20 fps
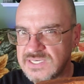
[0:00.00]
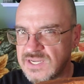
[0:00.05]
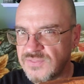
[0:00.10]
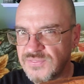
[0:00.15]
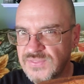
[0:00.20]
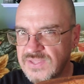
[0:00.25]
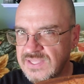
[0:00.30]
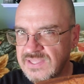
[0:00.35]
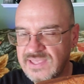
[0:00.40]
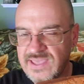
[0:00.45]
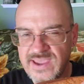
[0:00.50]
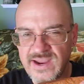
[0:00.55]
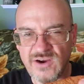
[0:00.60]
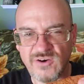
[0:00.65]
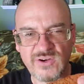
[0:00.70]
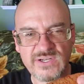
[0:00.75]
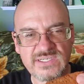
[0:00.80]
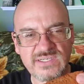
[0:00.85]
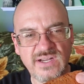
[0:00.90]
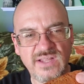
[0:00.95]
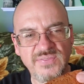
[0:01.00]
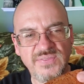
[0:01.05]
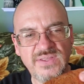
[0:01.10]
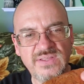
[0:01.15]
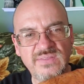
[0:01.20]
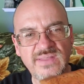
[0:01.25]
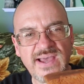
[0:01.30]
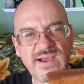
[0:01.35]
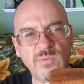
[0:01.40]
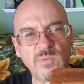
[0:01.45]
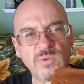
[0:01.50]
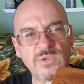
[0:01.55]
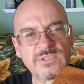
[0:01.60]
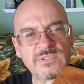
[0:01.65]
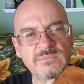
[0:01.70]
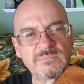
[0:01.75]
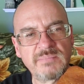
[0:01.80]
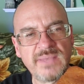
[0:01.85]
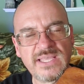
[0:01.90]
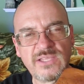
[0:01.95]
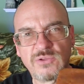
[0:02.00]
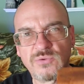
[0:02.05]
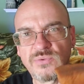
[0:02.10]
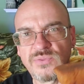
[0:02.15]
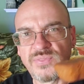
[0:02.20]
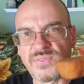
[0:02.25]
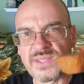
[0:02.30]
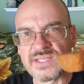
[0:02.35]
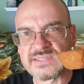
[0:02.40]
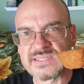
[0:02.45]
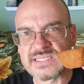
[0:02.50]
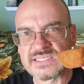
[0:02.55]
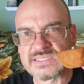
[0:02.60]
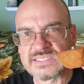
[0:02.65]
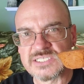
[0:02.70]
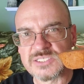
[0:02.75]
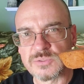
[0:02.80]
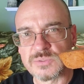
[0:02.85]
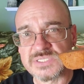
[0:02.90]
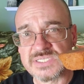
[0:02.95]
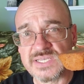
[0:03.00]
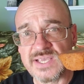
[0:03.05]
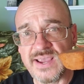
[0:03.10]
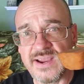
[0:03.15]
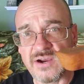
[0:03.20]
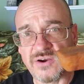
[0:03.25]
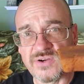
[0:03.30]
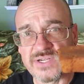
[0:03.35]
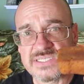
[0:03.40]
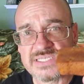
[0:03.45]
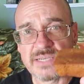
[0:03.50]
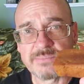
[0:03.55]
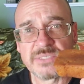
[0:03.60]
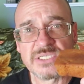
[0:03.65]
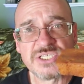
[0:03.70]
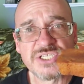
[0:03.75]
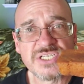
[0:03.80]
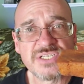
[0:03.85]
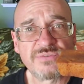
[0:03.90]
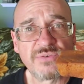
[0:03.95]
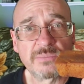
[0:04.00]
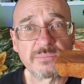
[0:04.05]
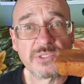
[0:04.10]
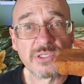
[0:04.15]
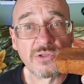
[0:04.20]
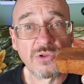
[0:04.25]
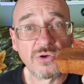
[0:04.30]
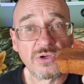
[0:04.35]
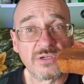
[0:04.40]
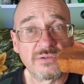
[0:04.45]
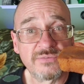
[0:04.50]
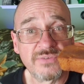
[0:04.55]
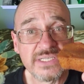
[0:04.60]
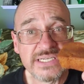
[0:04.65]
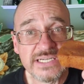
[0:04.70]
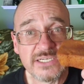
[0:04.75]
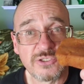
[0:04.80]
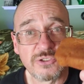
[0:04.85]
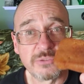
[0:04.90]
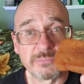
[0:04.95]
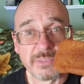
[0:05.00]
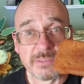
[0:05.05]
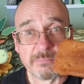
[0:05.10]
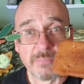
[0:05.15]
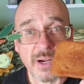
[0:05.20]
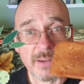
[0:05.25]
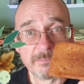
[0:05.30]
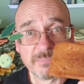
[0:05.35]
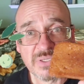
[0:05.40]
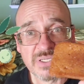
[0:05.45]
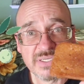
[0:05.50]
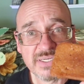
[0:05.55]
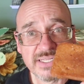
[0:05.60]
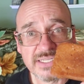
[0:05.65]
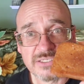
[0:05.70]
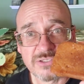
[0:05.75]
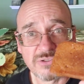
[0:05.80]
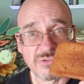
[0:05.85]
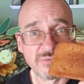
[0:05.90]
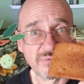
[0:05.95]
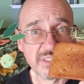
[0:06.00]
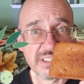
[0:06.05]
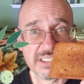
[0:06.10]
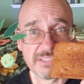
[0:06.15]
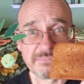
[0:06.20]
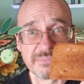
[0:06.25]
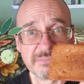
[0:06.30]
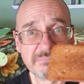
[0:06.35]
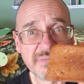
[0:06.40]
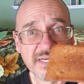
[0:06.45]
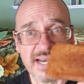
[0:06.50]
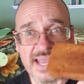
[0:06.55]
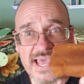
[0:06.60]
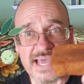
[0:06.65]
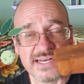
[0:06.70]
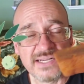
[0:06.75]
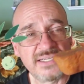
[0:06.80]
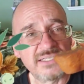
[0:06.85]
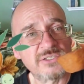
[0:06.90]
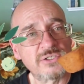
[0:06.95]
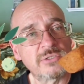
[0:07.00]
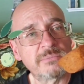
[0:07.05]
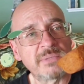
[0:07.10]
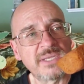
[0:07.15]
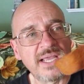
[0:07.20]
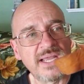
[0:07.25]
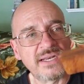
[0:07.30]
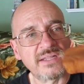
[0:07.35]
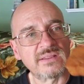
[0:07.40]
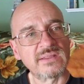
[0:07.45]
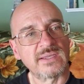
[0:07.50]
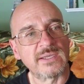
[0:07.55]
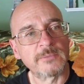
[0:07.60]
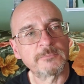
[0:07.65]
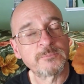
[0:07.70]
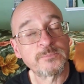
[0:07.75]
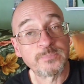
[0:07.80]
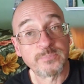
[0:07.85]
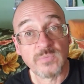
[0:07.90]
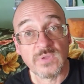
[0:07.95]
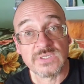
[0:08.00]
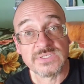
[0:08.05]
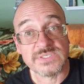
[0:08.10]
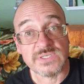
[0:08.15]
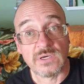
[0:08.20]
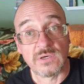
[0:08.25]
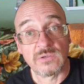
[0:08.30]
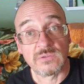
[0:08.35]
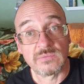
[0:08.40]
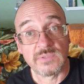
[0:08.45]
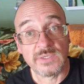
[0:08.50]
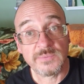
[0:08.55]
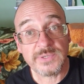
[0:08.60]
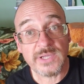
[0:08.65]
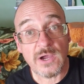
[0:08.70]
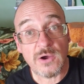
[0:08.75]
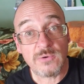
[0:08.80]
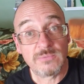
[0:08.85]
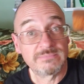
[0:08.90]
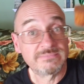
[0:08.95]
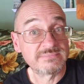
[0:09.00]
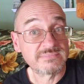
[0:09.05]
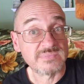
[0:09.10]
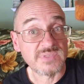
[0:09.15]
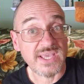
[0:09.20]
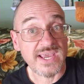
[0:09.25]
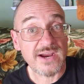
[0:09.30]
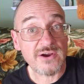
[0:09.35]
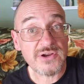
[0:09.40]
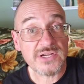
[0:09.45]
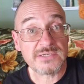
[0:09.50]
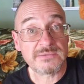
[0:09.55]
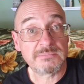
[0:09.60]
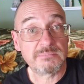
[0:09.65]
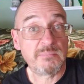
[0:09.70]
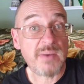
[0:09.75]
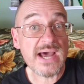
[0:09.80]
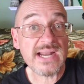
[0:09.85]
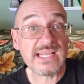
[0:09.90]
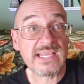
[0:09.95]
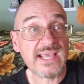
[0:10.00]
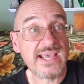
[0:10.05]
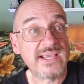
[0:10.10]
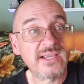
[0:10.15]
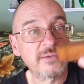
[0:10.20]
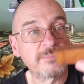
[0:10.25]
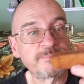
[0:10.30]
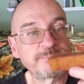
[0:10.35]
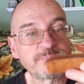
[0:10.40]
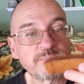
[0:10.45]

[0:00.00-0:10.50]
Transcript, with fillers: Nothing carrot, nothing that would make you think that this was carrot. I mean, just from the look of it, it could be pumpkin, it could really be banana, it could be anything. So here we go carrot potty cake.